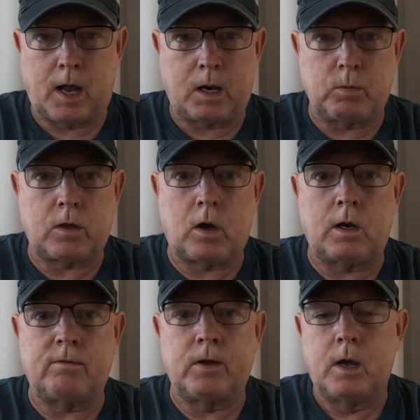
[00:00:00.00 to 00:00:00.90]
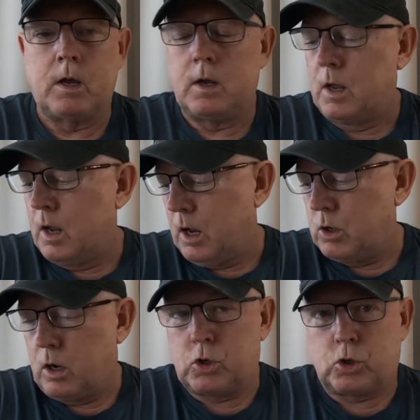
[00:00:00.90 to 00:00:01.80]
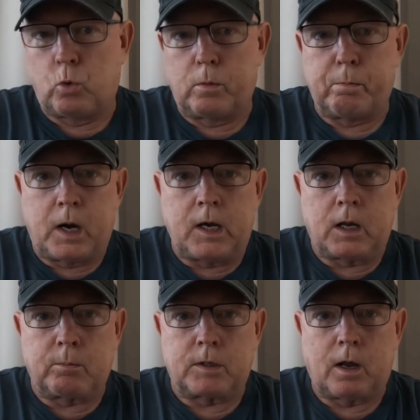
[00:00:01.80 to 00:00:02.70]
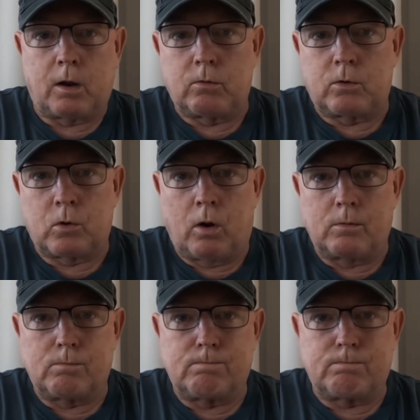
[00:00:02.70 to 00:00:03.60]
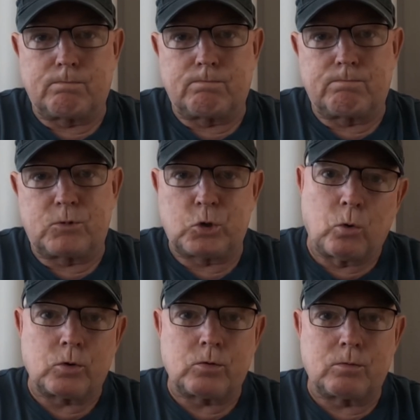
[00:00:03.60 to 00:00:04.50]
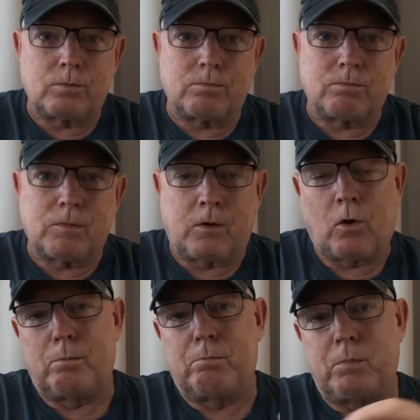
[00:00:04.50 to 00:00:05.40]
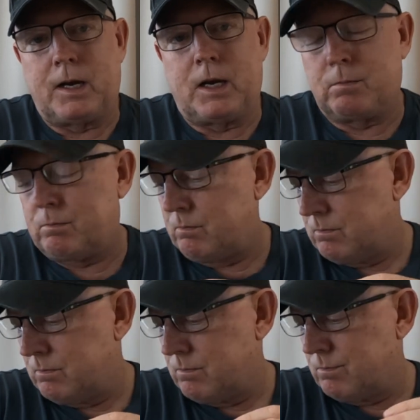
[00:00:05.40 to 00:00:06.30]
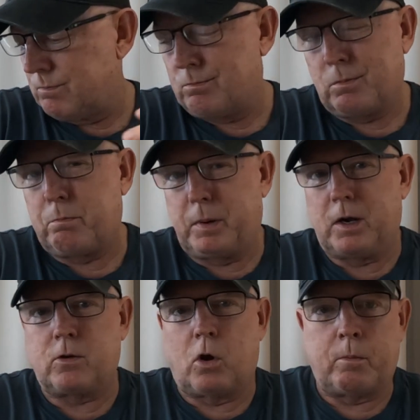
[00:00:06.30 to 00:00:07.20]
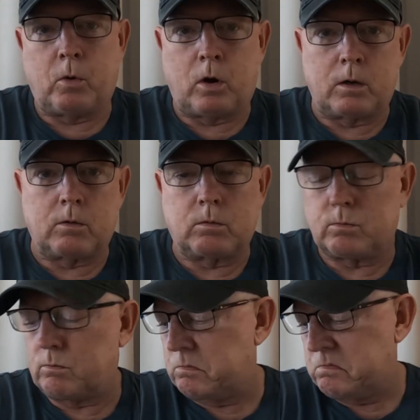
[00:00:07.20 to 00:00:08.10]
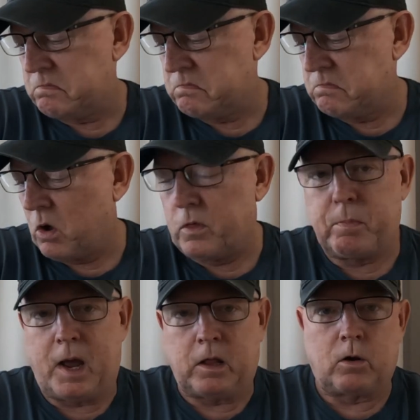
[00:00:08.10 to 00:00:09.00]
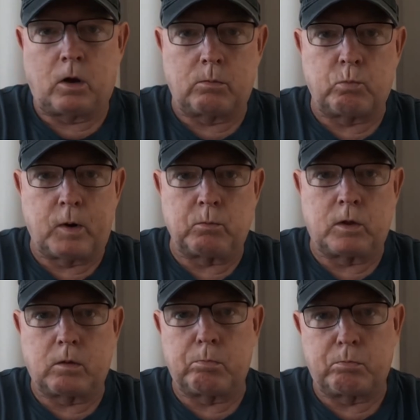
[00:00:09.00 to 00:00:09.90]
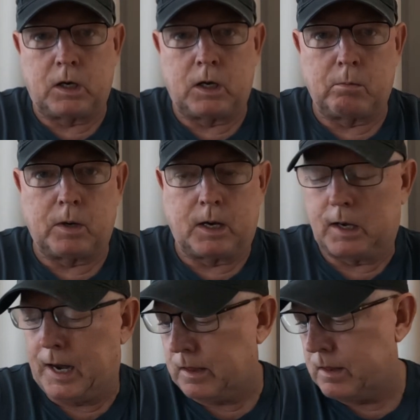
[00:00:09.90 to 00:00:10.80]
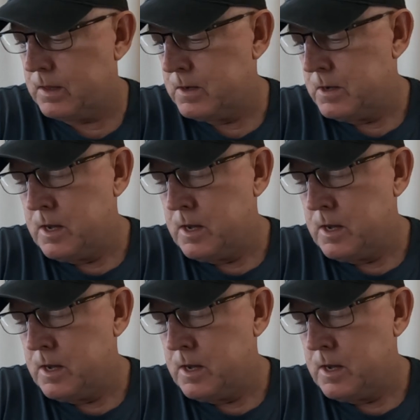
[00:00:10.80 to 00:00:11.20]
started with kind of a short medium, so not short and not medium. Bit of time on the palate I went with the medium in length,